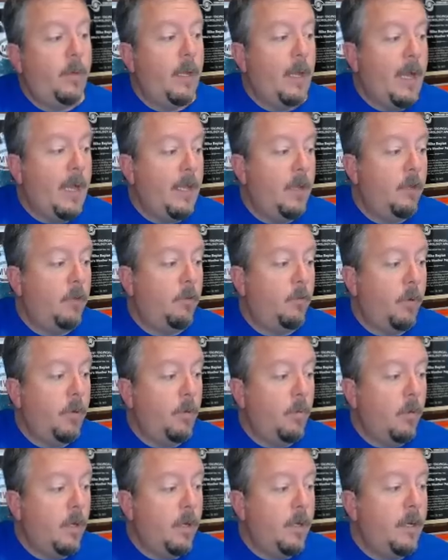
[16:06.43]
had Ida in
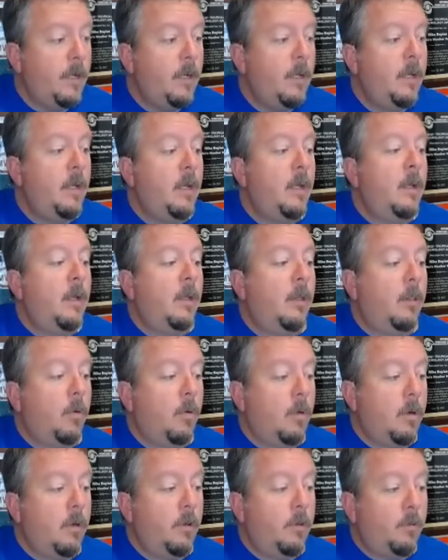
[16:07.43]
21,
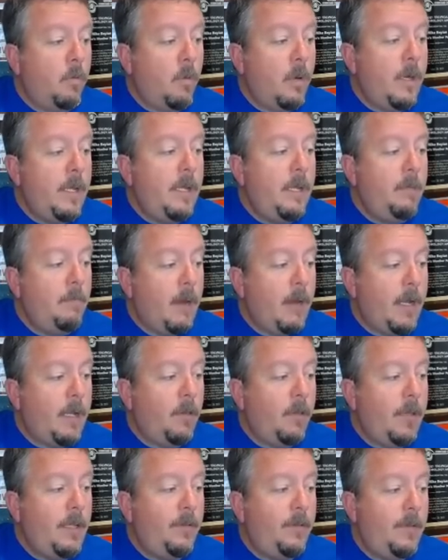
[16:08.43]
Laura in 20,
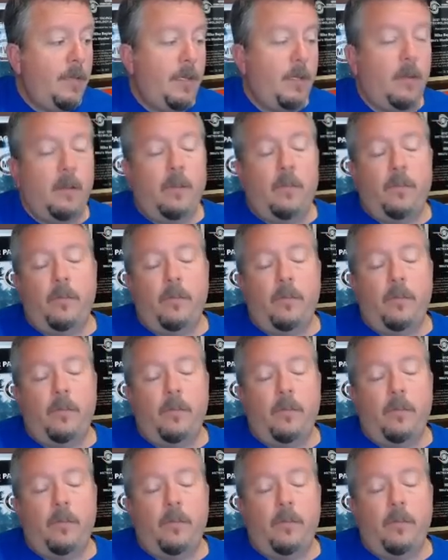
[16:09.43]
Michael 18.